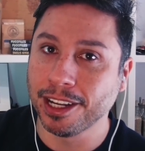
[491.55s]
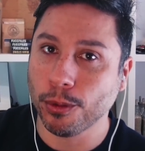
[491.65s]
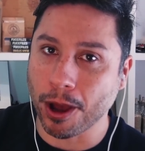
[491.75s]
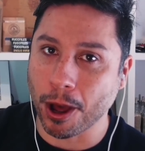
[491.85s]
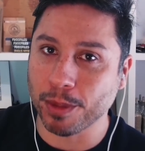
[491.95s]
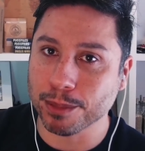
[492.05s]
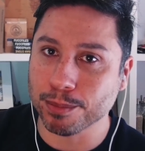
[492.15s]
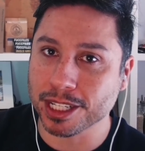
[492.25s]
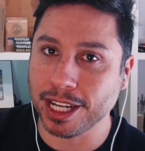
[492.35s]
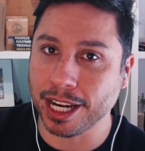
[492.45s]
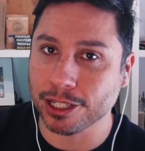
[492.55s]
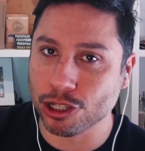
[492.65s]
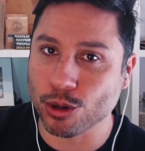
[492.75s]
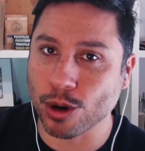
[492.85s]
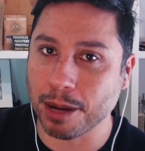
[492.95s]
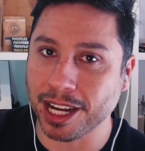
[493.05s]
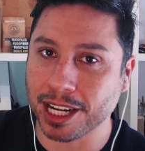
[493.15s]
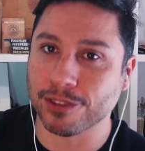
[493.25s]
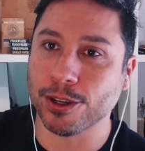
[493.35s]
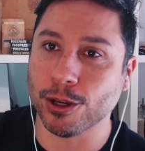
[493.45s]
We all make mistakes. Just try to make
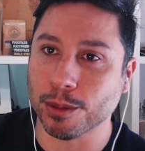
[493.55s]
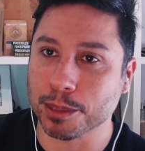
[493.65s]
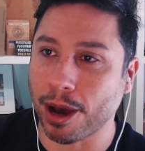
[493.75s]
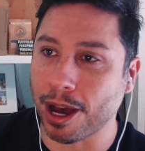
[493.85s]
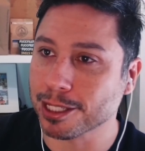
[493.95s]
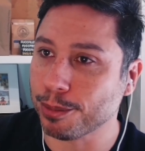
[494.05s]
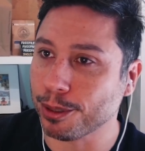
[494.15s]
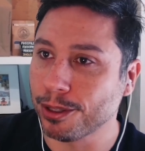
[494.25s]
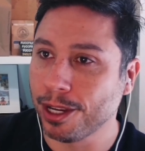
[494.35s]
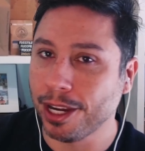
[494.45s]
as few of them as possible.